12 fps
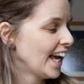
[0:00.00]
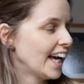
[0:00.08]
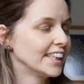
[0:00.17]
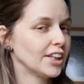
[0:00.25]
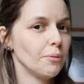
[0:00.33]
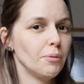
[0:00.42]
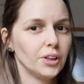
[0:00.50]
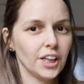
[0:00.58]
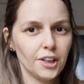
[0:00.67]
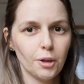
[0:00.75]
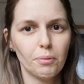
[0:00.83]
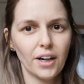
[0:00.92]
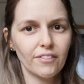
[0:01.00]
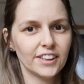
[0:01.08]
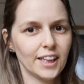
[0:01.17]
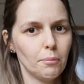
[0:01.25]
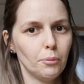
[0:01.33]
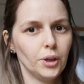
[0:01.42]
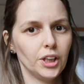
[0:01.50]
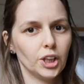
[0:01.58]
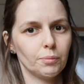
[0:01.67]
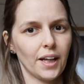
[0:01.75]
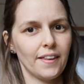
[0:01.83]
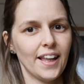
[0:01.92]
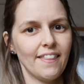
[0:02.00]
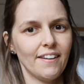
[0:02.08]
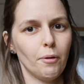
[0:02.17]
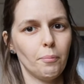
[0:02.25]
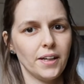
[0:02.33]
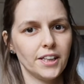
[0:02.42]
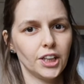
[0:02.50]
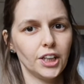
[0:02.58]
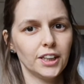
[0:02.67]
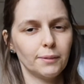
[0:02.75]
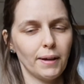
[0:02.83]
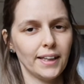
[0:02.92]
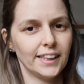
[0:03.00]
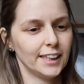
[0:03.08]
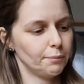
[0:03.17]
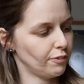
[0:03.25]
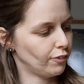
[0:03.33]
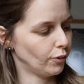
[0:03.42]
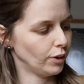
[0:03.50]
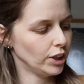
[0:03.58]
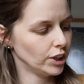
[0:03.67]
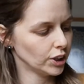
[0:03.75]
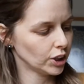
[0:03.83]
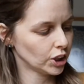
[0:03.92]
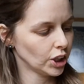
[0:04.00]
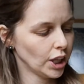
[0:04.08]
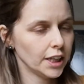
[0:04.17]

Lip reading: So we're going to do a breakfast and morning jobs, and then there'll be 2 spaces before lunch,